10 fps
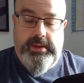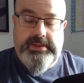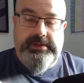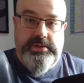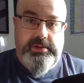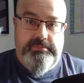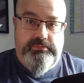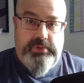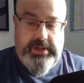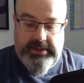That's the other
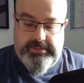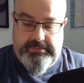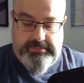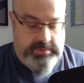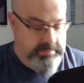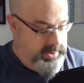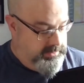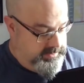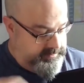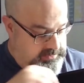bracket
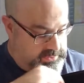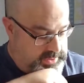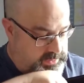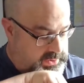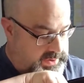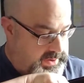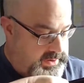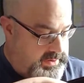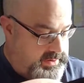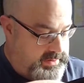mount tripod, I think.